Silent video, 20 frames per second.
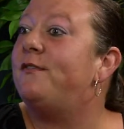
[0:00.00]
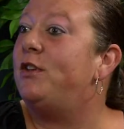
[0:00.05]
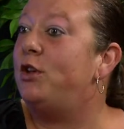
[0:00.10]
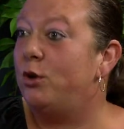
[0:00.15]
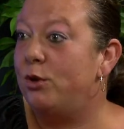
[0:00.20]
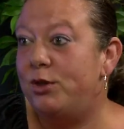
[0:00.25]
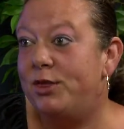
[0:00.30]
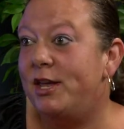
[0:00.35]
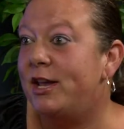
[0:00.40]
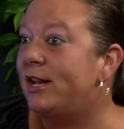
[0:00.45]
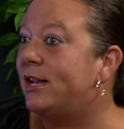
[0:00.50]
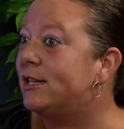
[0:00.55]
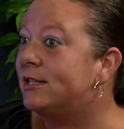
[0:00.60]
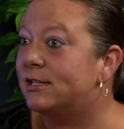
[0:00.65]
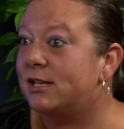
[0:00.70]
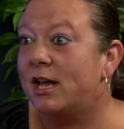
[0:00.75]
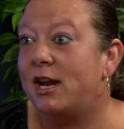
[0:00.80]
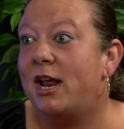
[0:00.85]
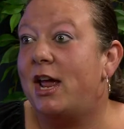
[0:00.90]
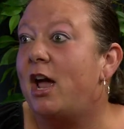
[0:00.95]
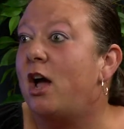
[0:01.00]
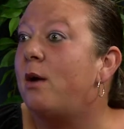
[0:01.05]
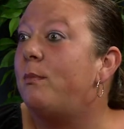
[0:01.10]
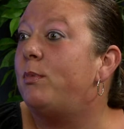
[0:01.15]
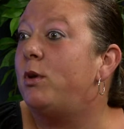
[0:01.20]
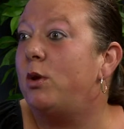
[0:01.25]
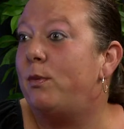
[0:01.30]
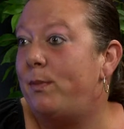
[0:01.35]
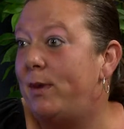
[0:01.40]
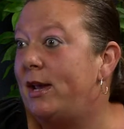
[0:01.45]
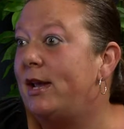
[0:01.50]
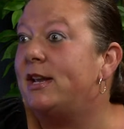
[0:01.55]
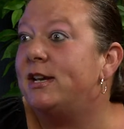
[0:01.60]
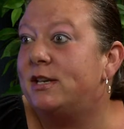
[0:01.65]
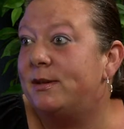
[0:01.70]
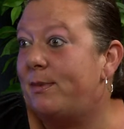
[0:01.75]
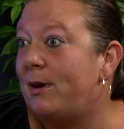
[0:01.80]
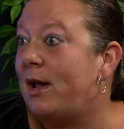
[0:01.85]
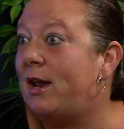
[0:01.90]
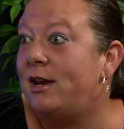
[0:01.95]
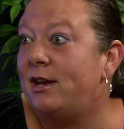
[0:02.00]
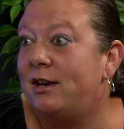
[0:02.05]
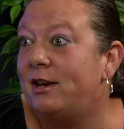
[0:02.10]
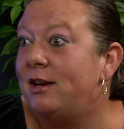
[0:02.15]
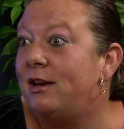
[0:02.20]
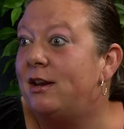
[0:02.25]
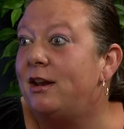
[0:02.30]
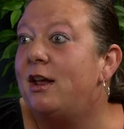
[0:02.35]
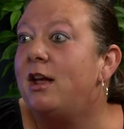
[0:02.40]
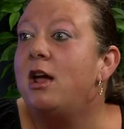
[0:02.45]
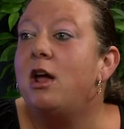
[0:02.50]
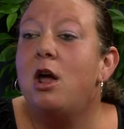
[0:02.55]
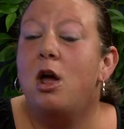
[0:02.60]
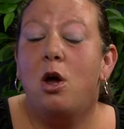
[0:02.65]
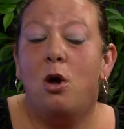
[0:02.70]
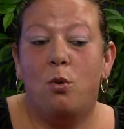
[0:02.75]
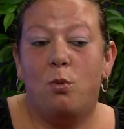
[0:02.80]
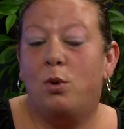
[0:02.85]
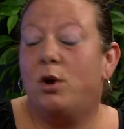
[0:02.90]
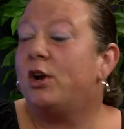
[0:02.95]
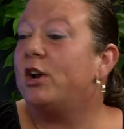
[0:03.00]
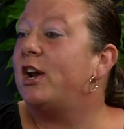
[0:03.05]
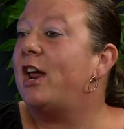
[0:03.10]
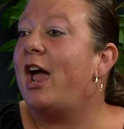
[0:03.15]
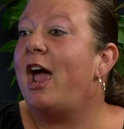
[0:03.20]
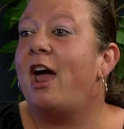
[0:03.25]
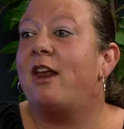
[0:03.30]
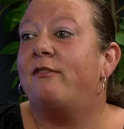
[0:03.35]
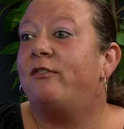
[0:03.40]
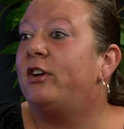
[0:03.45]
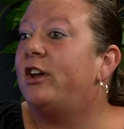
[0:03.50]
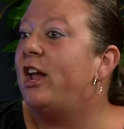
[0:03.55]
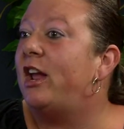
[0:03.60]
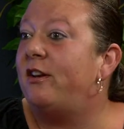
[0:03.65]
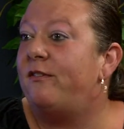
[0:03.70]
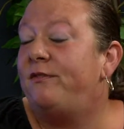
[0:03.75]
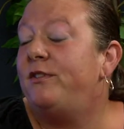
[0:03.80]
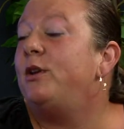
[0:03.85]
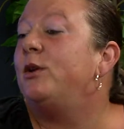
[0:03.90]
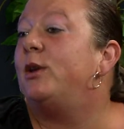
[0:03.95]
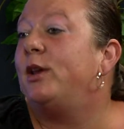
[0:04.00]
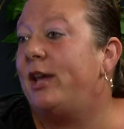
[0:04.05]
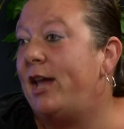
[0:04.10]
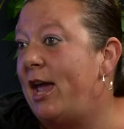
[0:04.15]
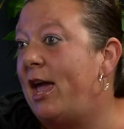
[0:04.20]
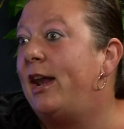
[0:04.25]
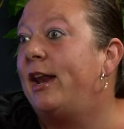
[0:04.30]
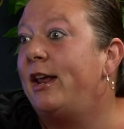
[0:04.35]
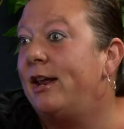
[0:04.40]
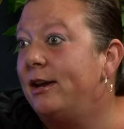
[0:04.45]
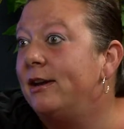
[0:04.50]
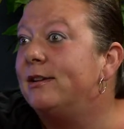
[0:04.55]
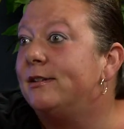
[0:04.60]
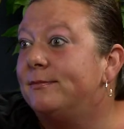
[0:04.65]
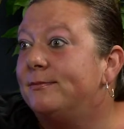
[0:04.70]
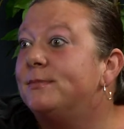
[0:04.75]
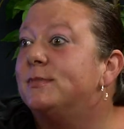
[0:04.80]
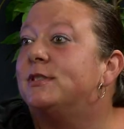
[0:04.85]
if you think right. it's going to help you be independent we're going to advocate for you to get it. All right.